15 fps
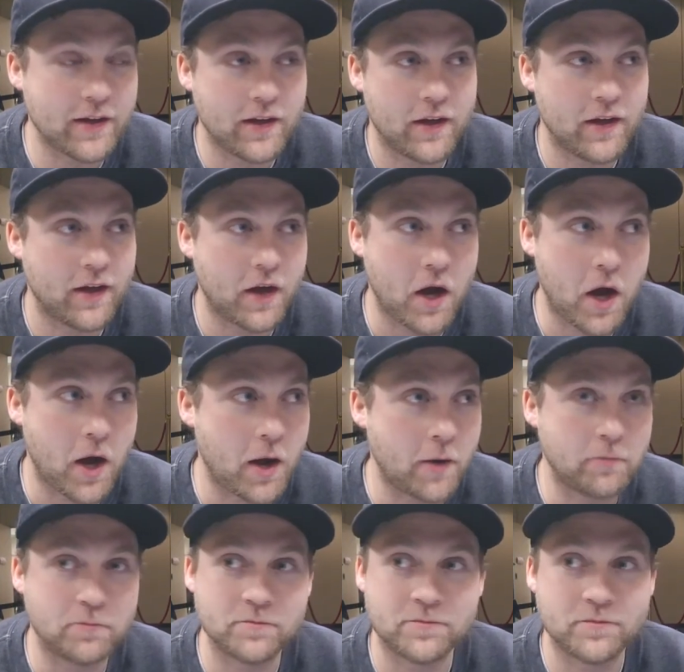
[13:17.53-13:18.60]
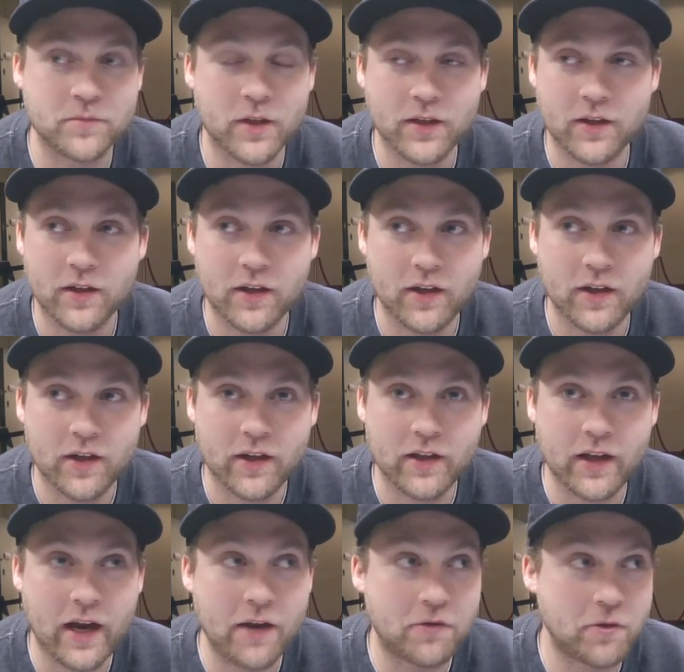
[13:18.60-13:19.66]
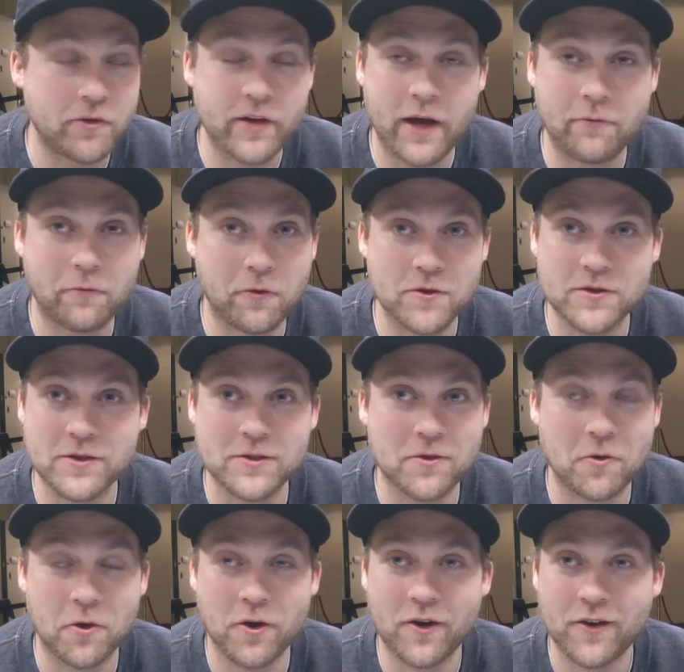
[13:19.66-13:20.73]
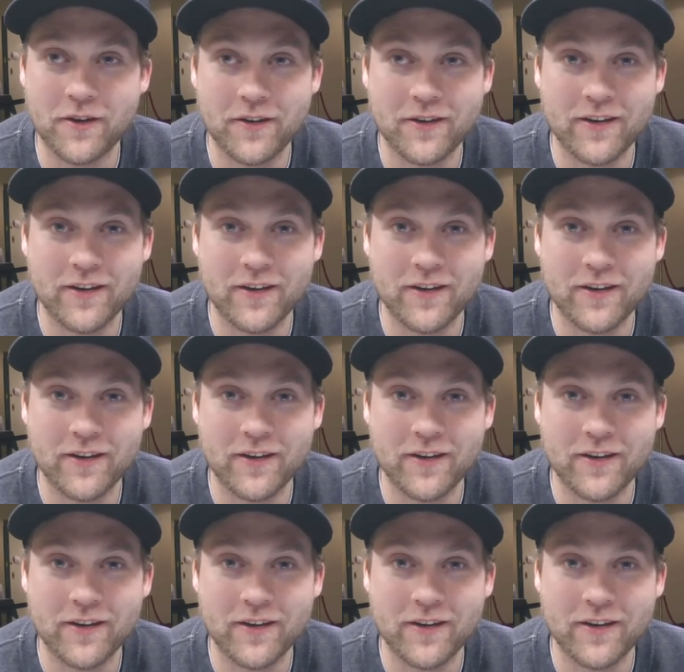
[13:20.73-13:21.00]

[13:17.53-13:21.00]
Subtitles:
Then I have 2 top 4s this quarter.